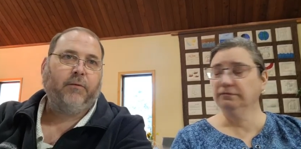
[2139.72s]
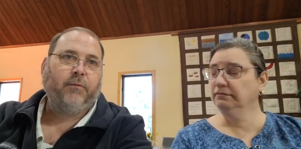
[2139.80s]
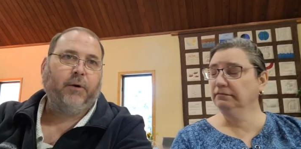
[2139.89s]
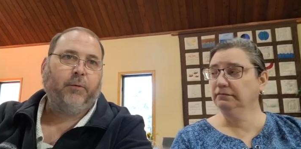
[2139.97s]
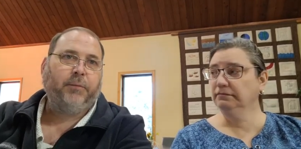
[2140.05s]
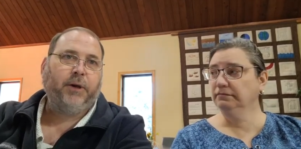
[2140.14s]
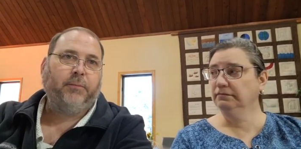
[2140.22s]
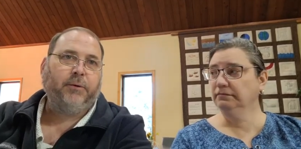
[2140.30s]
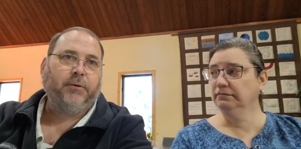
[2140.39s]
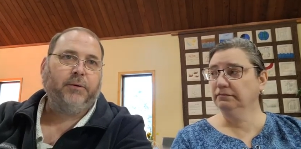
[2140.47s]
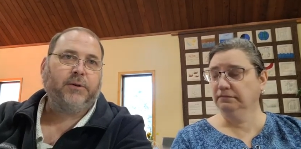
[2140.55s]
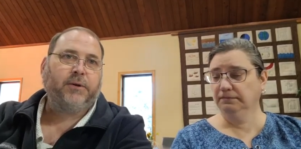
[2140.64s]
Speaker 1: of well
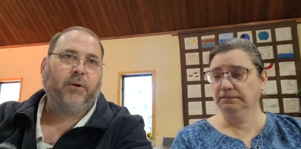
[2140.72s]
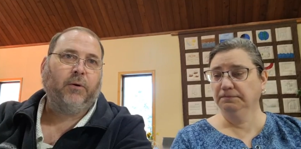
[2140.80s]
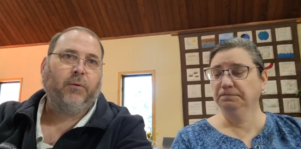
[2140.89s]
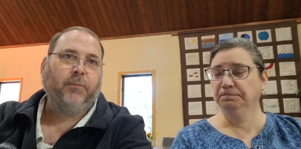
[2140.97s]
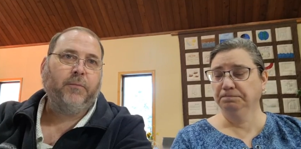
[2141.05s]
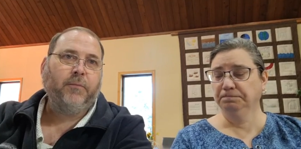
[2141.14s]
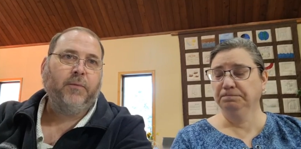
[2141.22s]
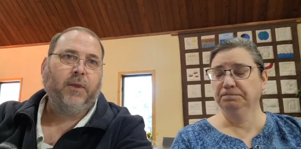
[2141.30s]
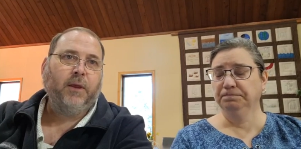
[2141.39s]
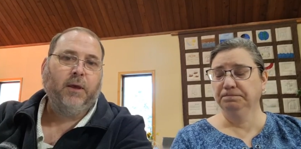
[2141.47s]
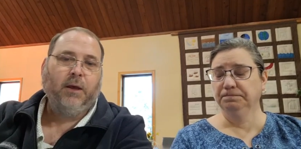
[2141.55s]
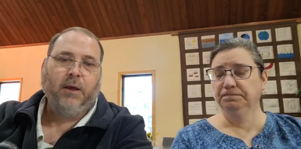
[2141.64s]
people. So
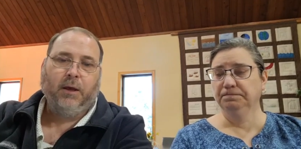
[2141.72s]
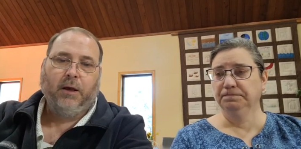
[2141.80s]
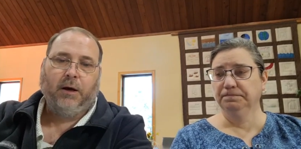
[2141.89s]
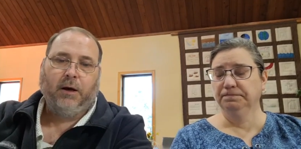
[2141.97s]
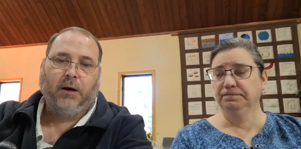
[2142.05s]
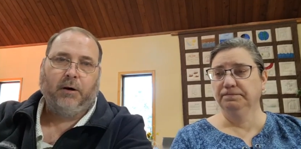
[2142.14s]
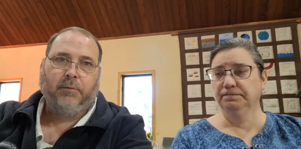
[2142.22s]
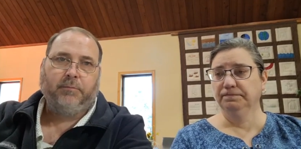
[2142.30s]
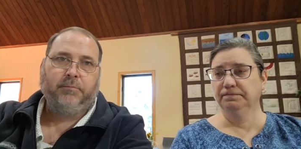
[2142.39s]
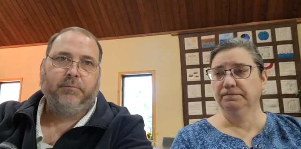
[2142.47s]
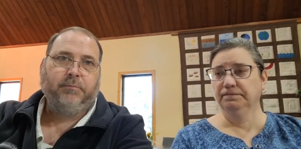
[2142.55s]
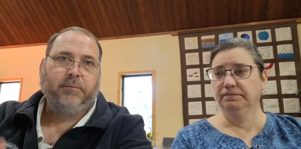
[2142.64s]
um,
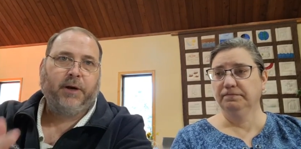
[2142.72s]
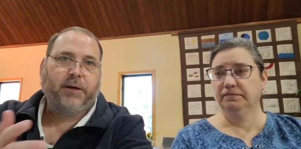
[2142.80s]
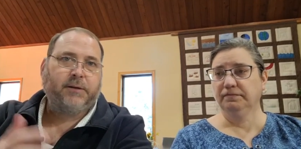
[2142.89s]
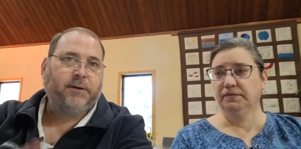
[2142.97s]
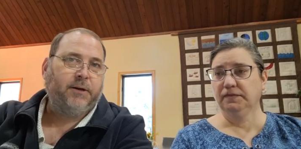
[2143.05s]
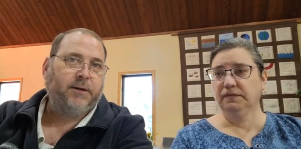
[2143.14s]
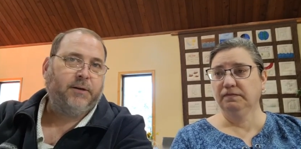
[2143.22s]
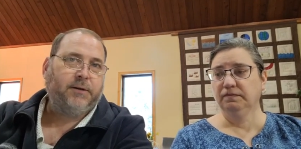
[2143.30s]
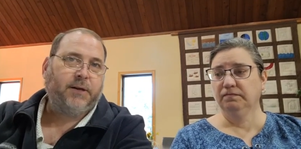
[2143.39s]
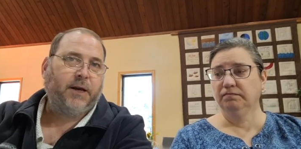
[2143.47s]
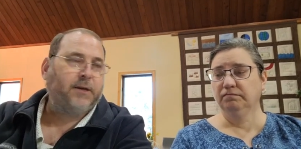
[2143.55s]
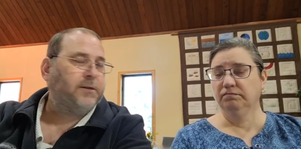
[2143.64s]
I ask you to
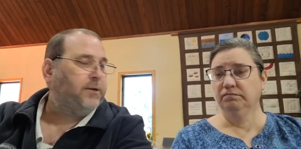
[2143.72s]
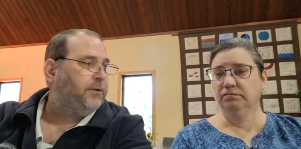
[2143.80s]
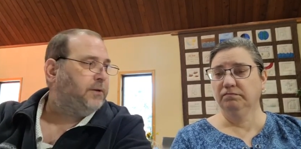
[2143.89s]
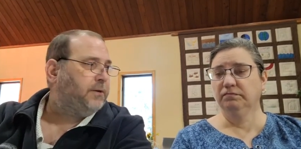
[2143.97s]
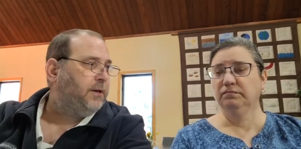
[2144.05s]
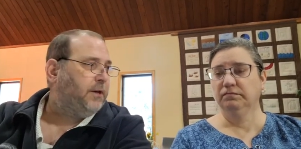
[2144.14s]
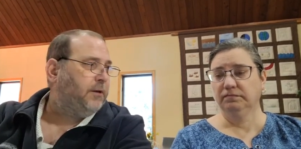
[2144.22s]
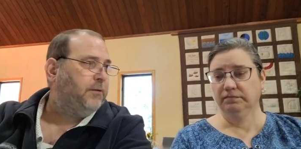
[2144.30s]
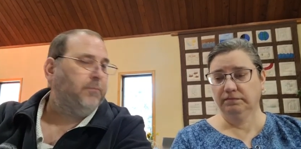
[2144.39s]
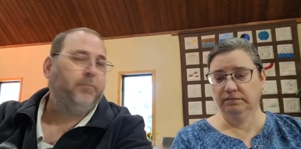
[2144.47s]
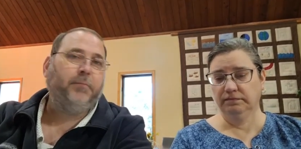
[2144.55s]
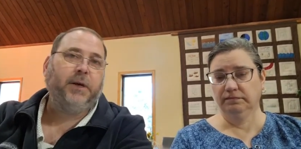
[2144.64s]
take it seriously
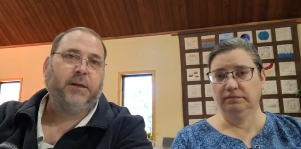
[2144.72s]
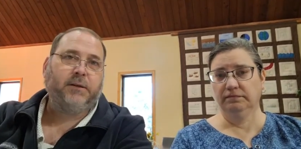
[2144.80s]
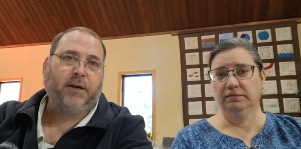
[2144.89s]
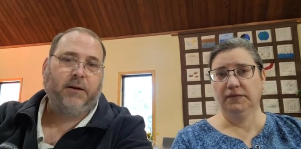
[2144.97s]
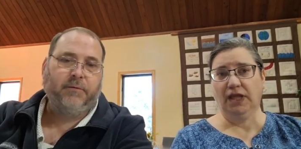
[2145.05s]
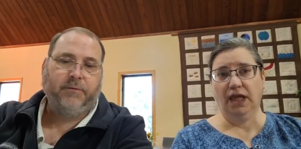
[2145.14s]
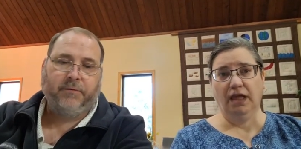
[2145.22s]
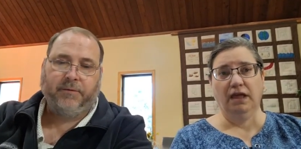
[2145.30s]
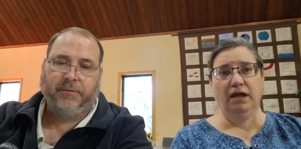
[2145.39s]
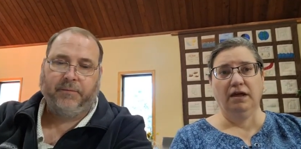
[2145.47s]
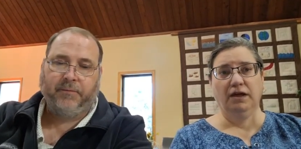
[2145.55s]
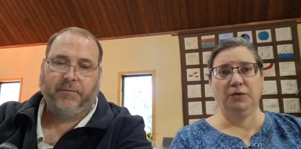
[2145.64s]
and be safe.
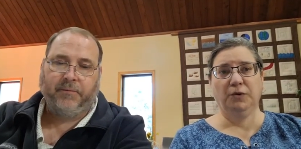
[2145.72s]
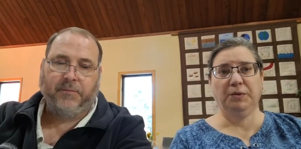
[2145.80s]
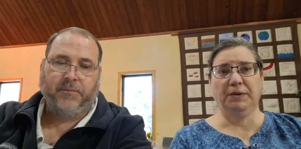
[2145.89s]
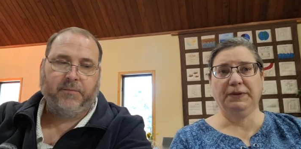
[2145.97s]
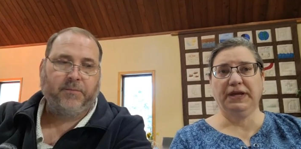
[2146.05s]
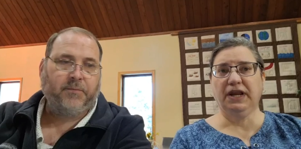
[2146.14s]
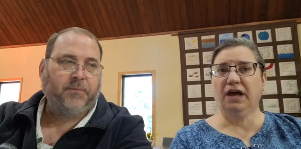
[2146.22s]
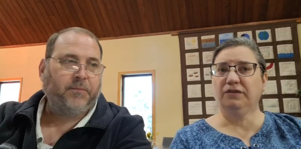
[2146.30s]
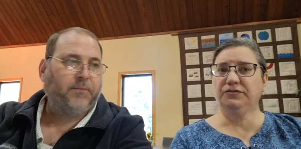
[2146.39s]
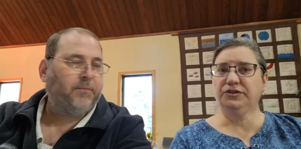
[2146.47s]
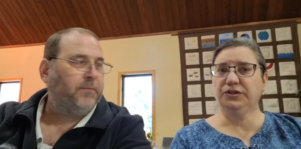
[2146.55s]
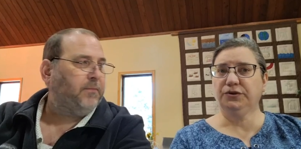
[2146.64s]
Speaker 2: And we're probably going to
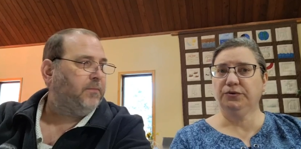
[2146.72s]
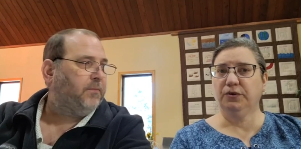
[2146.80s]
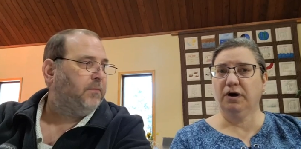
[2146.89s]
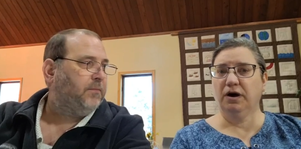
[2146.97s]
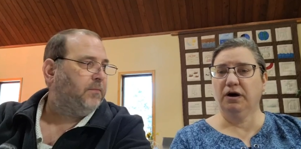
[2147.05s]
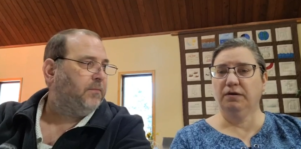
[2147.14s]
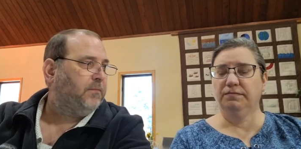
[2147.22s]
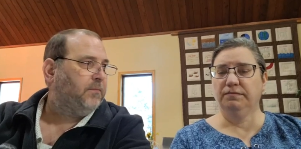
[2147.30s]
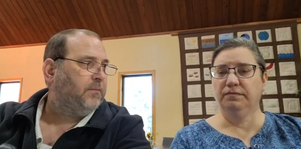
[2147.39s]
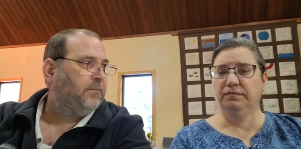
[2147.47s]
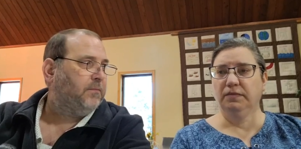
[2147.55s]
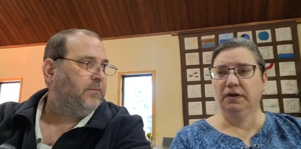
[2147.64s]
have to
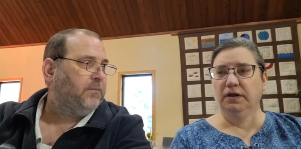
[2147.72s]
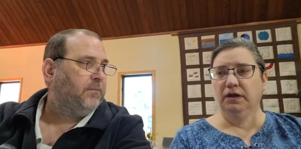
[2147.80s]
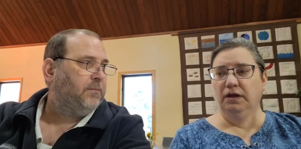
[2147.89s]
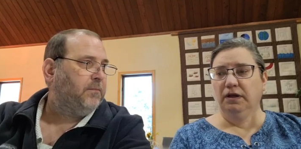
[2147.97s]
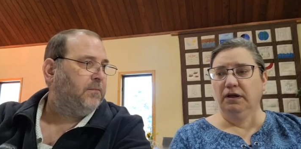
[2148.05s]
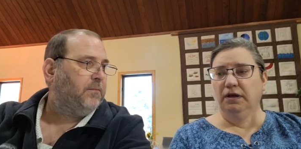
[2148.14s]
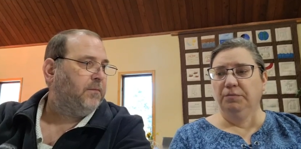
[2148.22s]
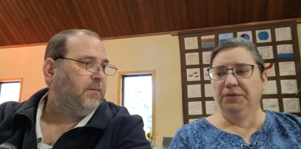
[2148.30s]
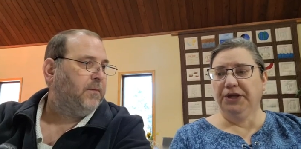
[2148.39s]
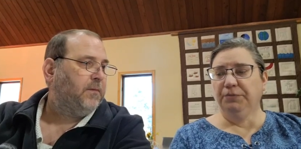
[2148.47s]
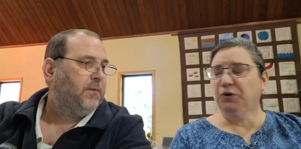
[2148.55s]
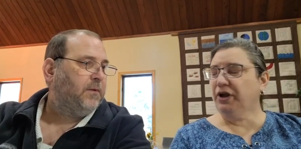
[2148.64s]
um,
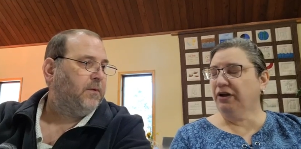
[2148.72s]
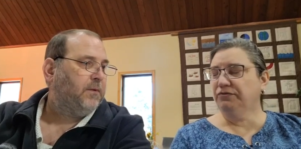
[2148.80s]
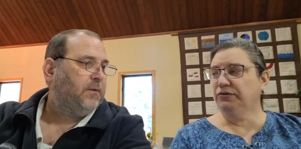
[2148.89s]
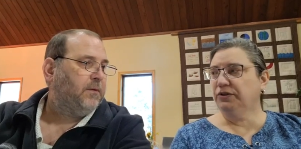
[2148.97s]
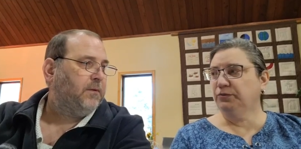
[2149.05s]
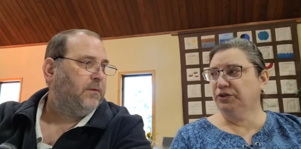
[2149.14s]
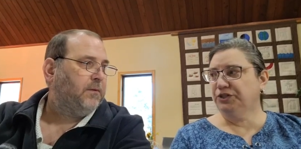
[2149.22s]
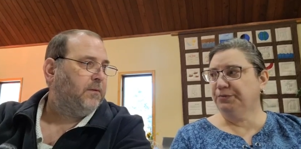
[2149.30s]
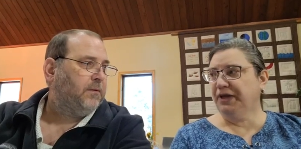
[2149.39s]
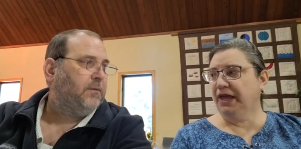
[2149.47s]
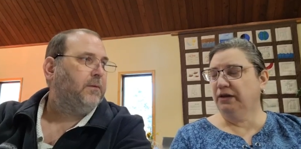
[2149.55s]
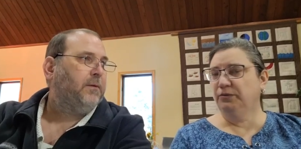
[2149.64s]
be more careful in
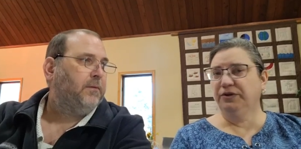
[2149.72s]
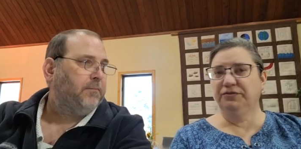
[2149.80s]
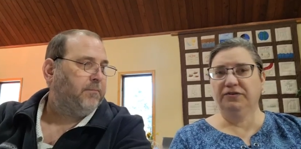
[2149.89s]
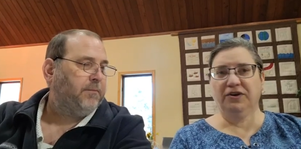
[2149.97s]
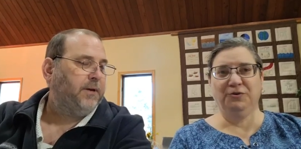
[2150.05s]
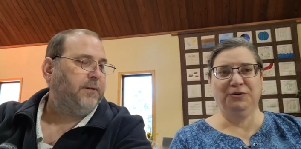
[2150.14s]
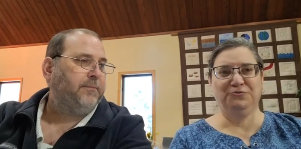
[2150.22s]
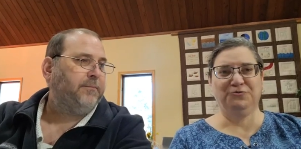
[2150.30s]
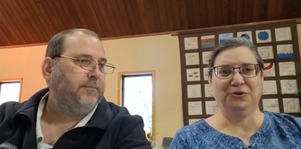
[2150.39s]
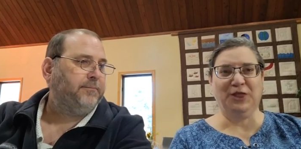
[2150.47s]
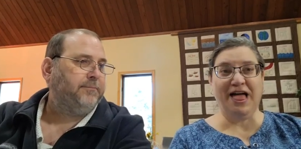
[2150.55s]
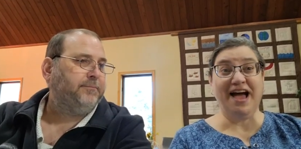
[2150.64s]
worship again. We've mm. we've
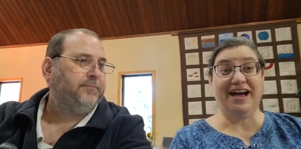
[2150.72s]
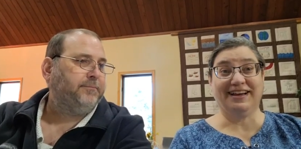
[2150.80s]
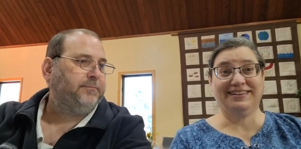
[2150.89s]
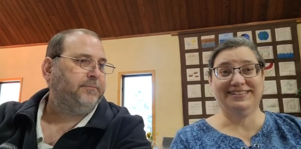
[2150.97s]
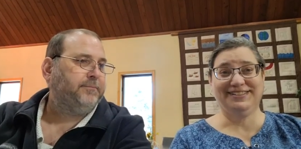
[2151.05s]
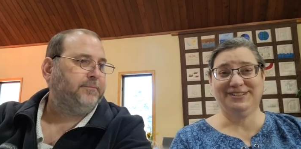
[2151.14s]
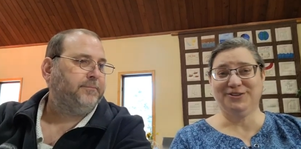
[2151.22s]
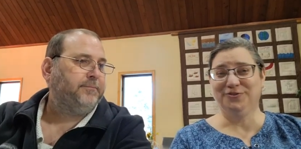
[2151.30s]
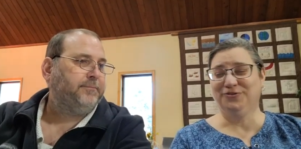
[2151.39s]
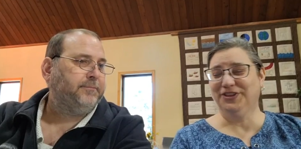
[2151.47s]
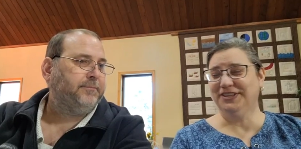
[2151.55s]
relaxed over